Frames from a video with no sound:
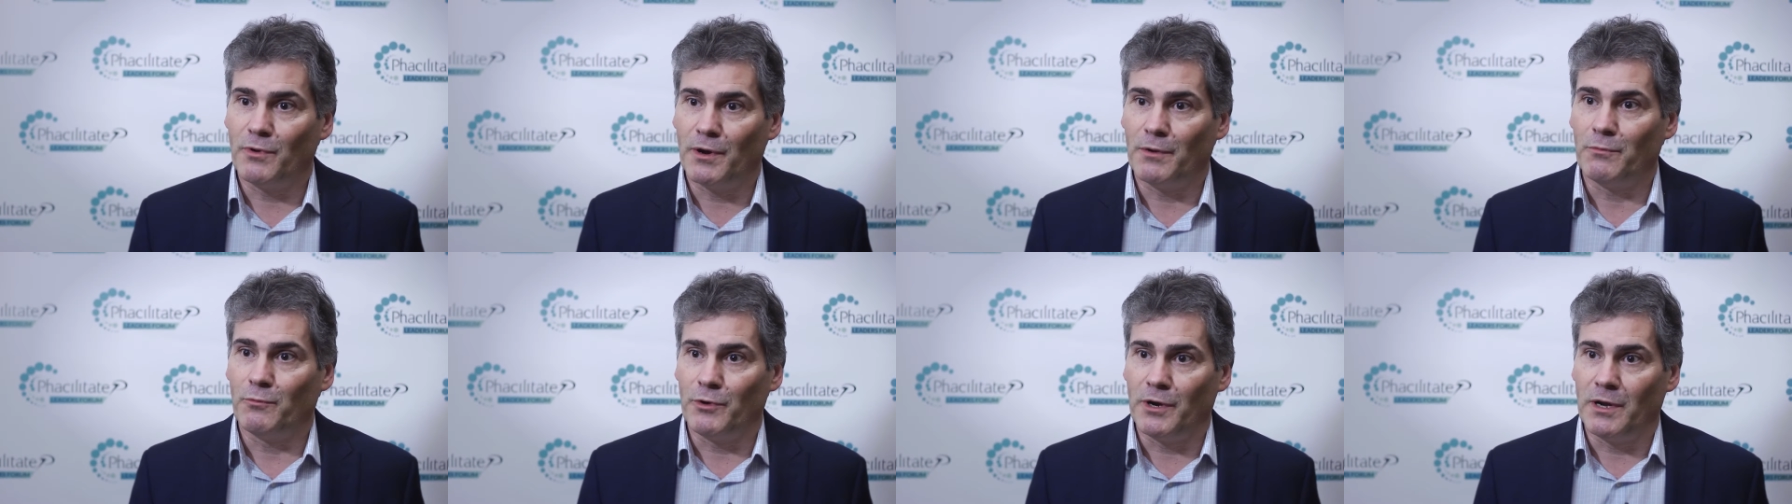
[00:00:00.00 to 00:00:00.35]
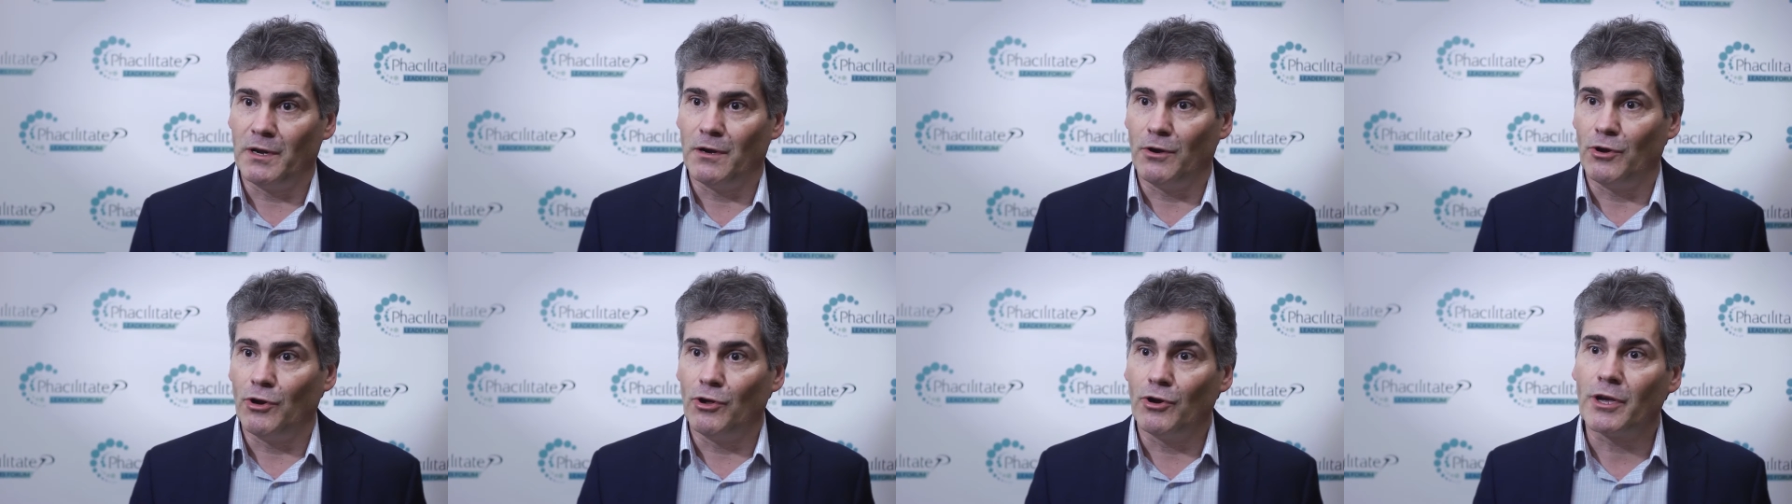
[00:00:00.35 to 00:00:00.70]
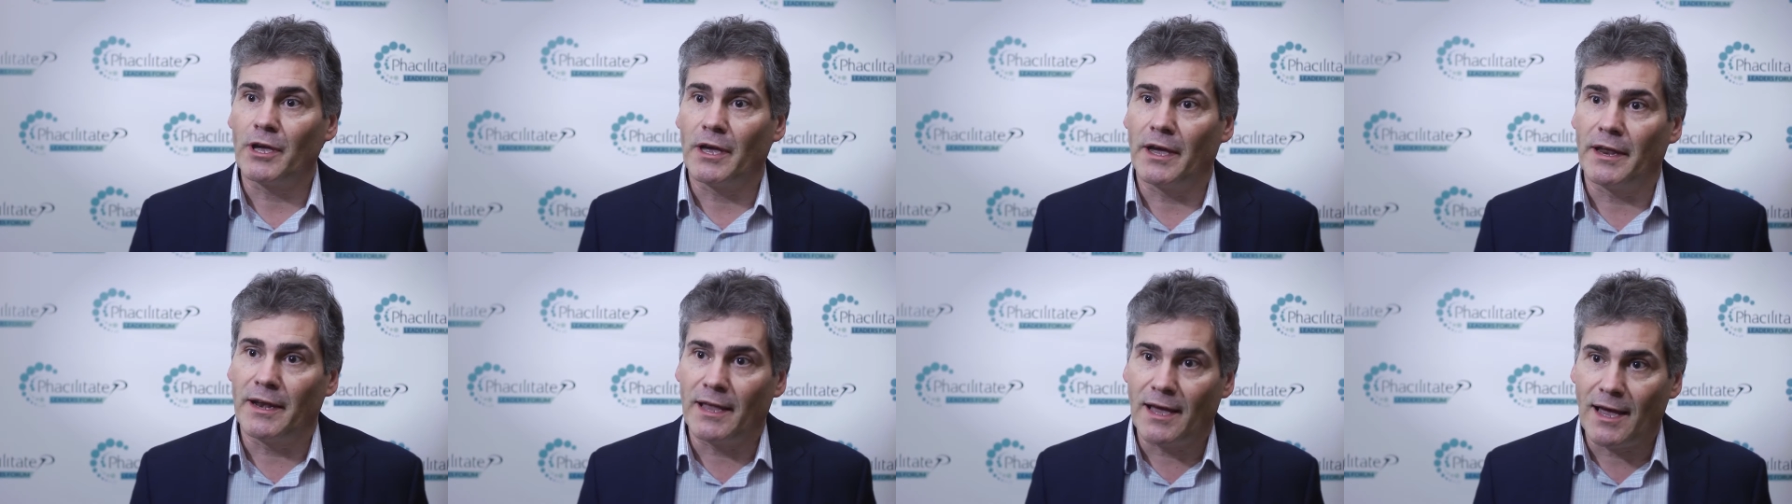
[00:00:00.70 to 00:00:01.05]
when we
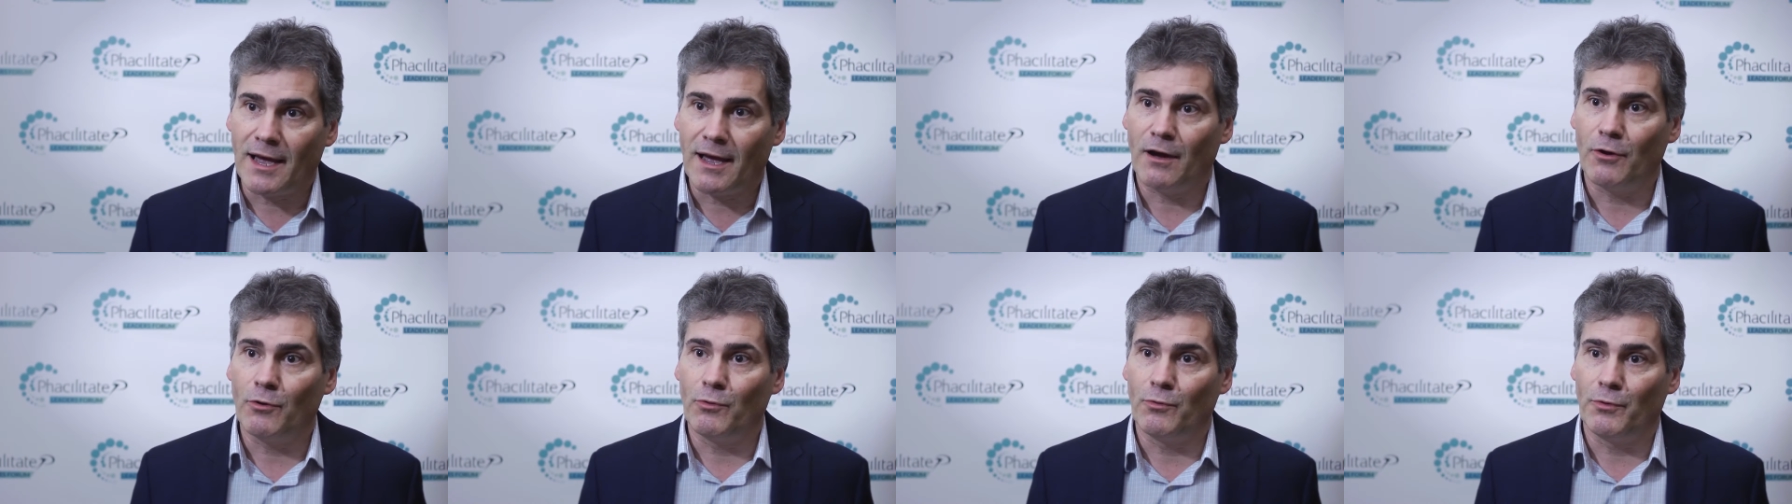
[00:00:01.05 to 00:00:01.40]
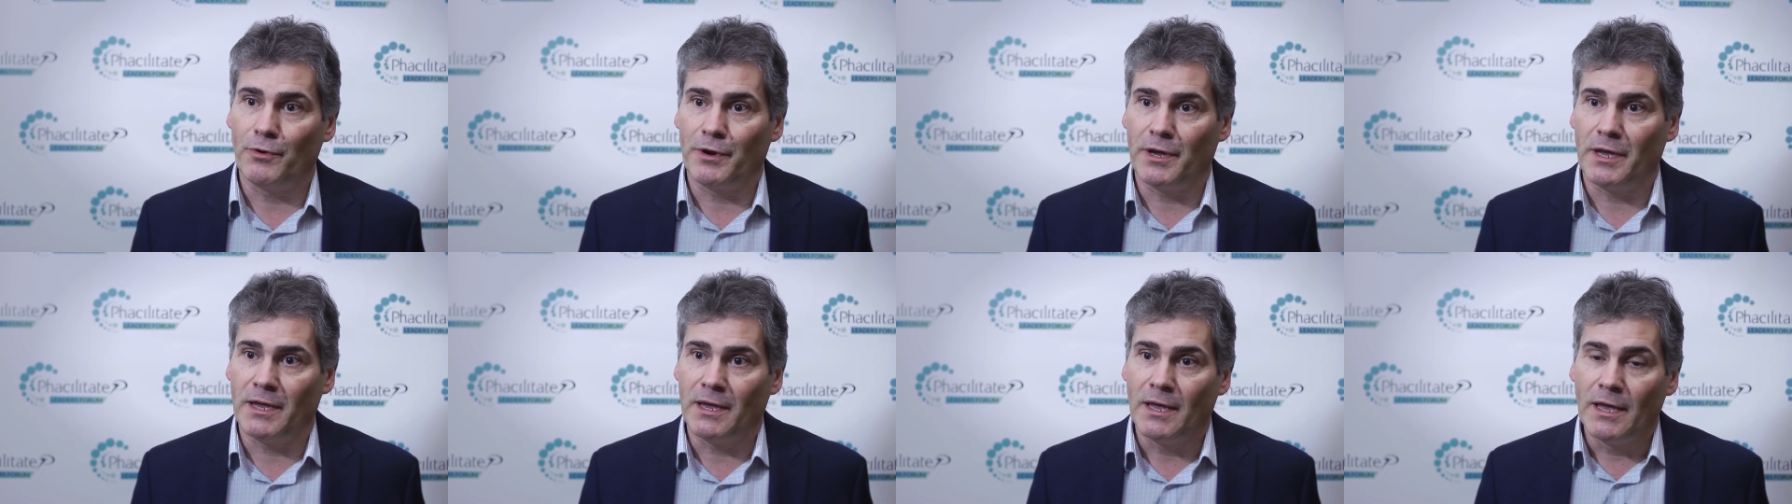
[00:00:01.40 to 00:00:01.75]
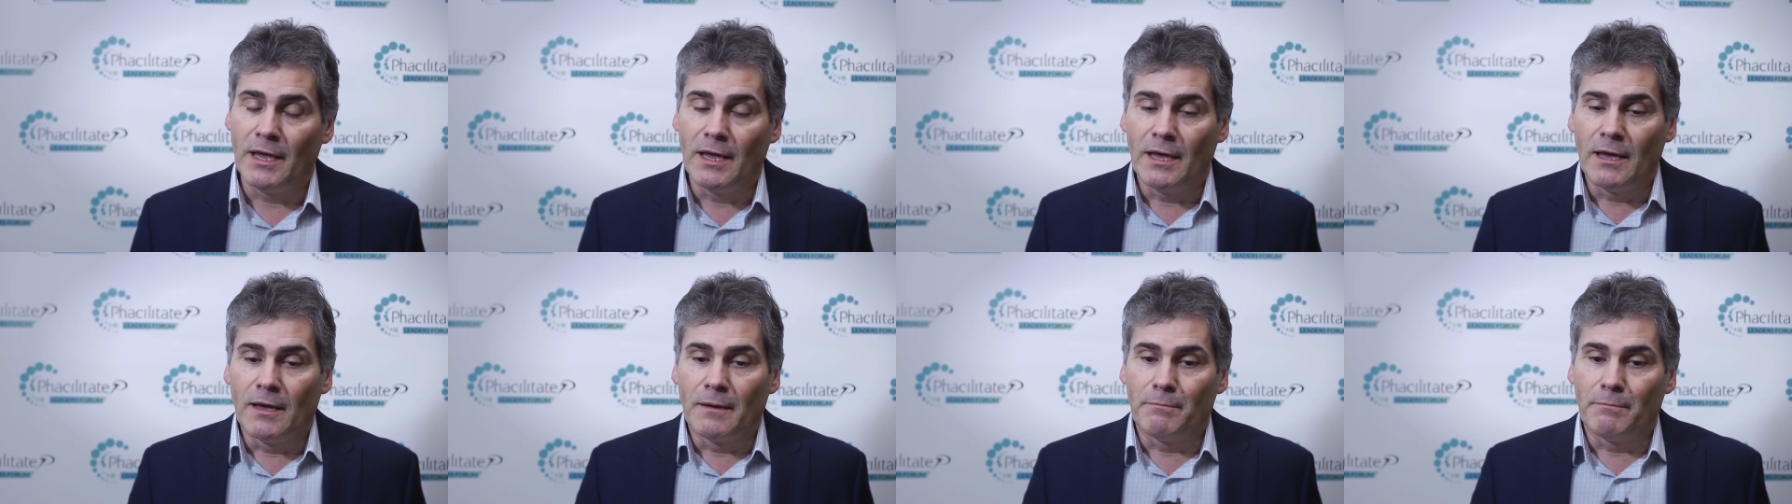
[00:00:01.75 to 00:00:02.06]
look at how we